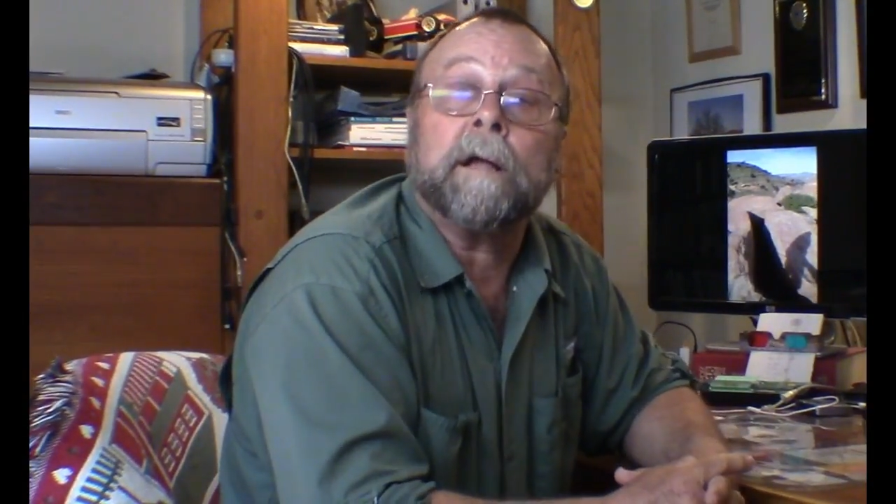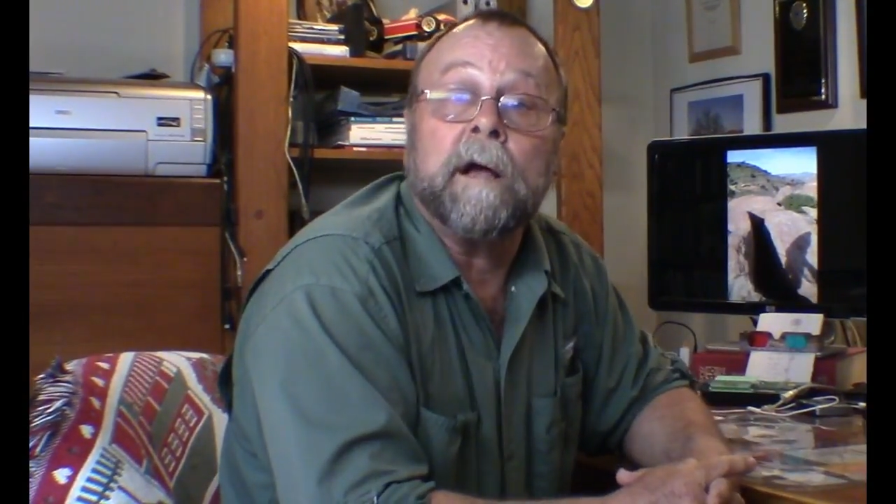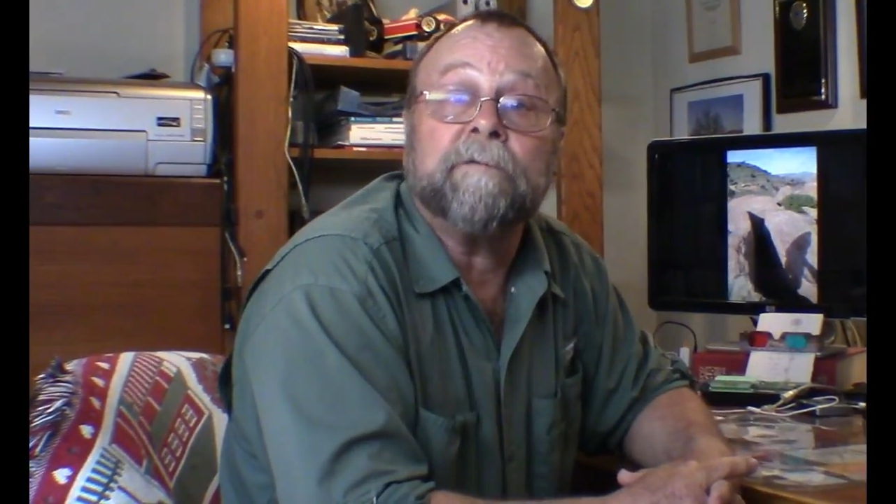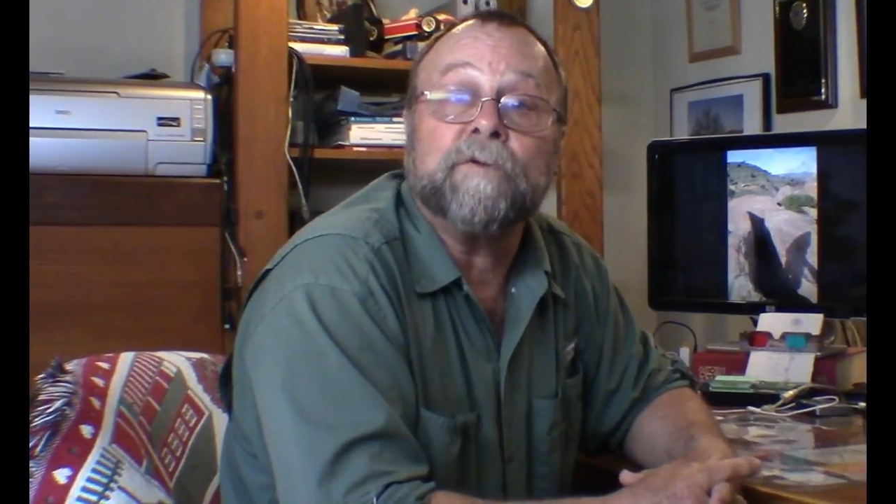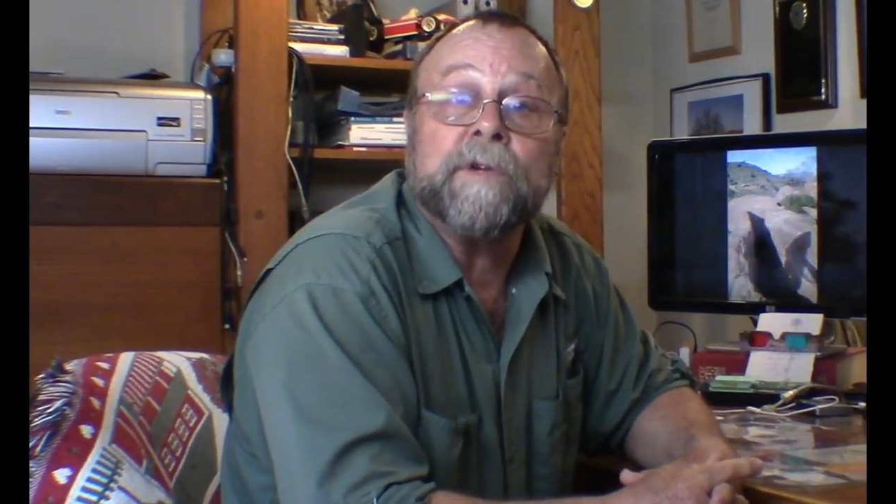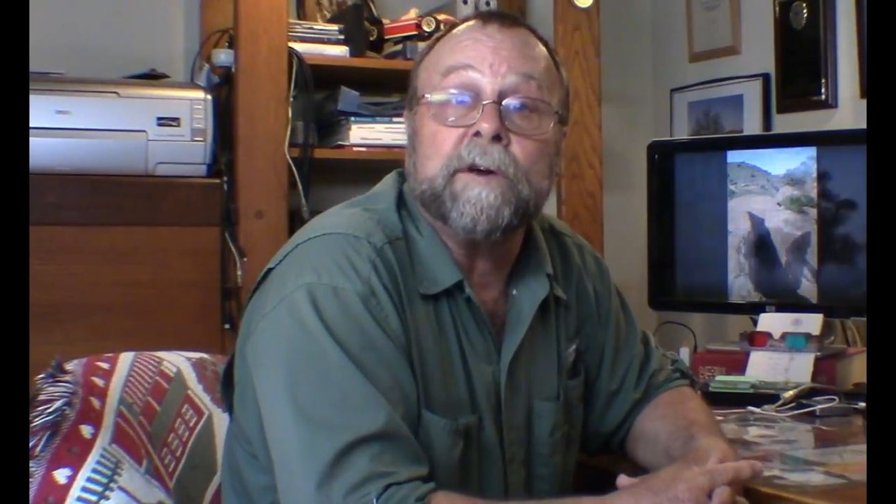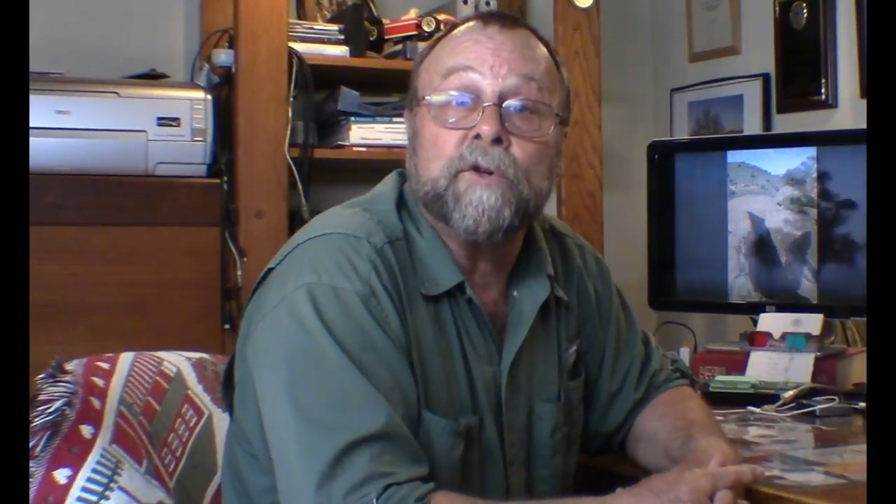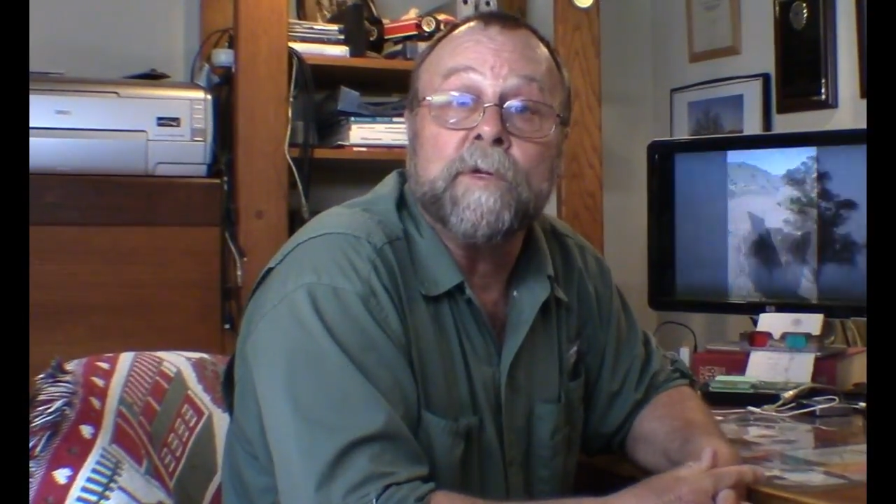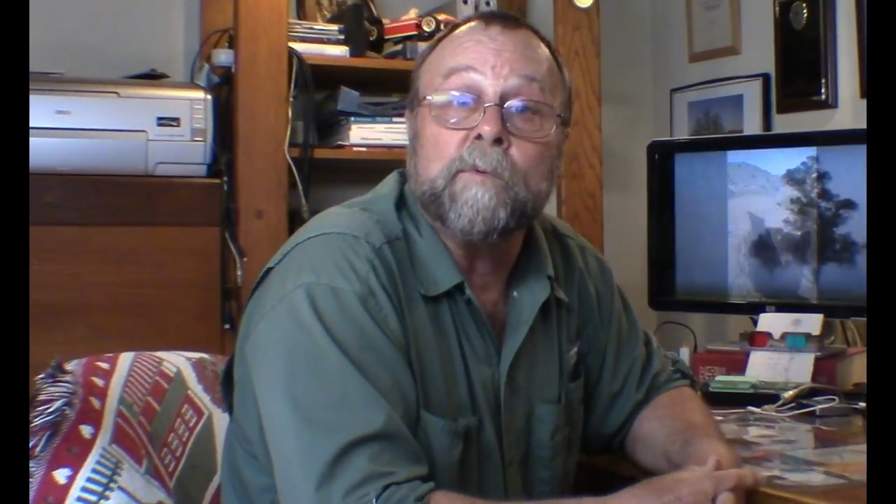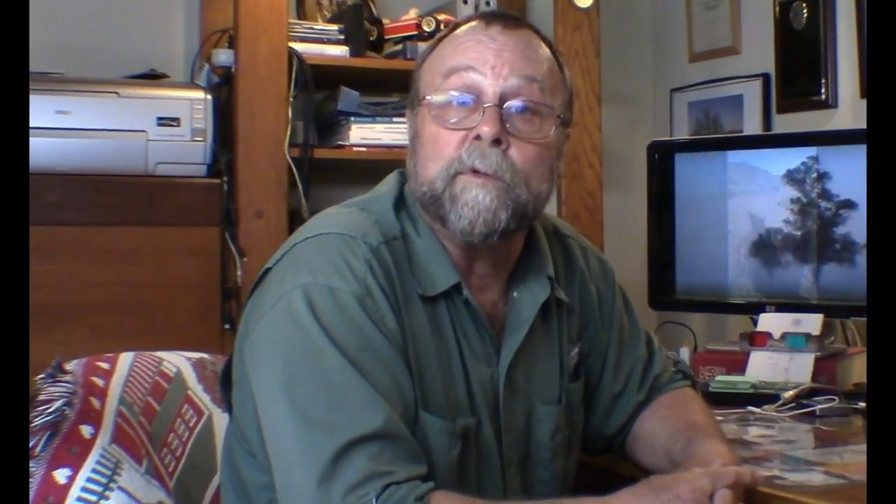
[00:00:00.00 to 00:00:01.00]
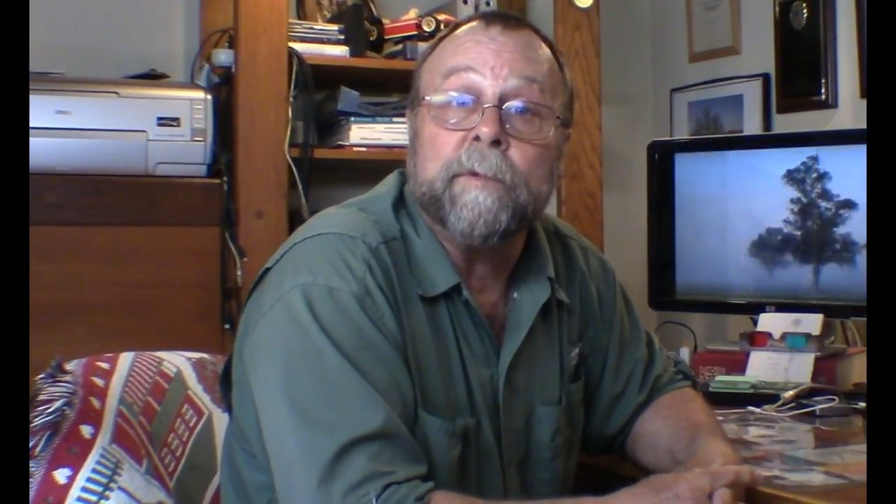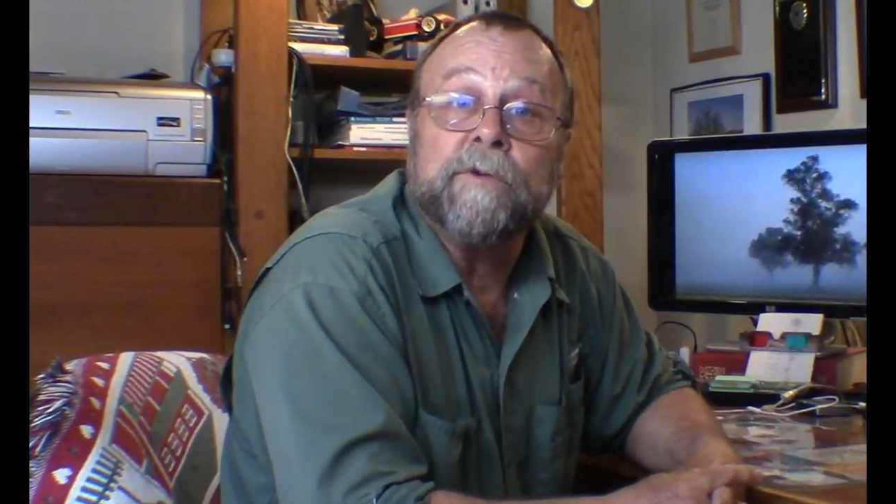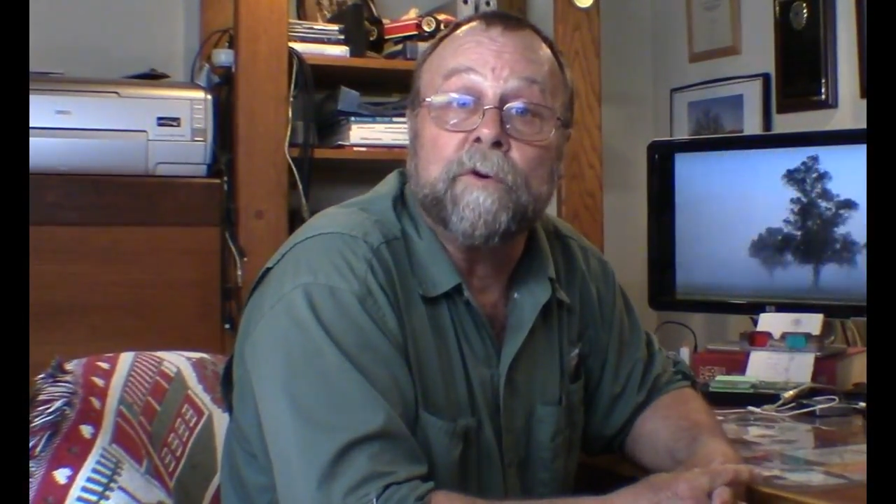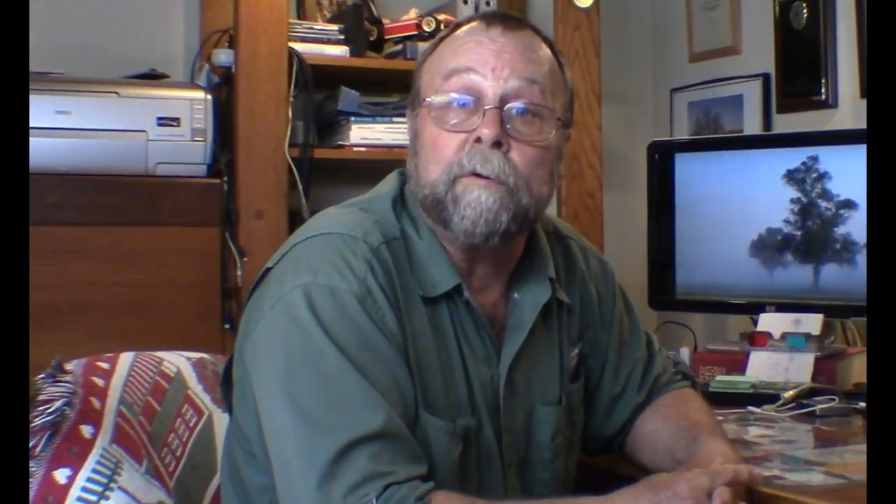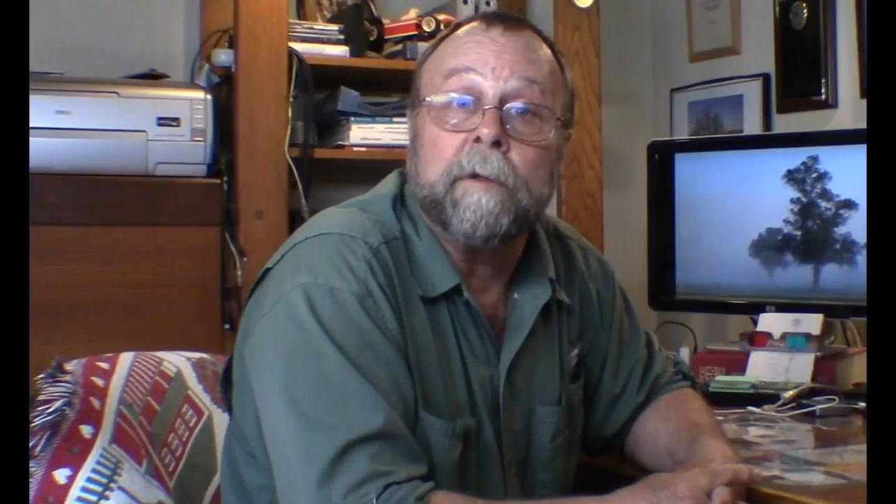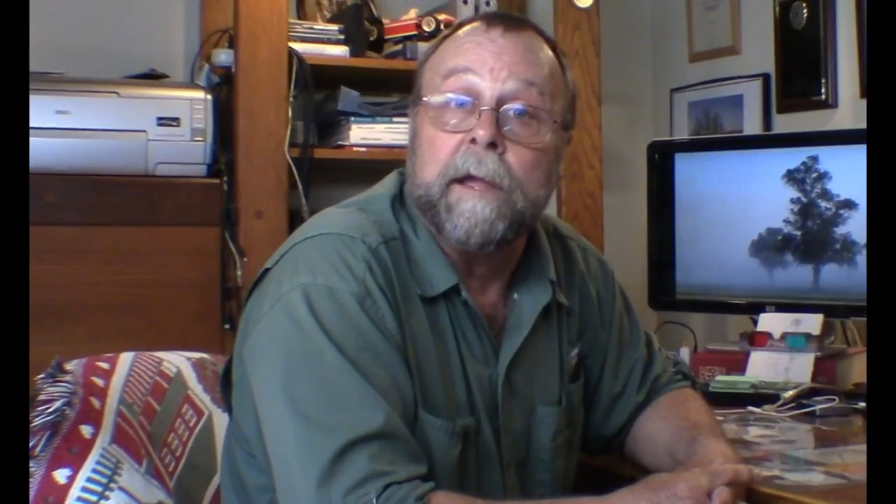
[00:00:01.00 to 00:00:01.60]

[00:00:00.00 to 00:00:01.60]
of conversations with Mr.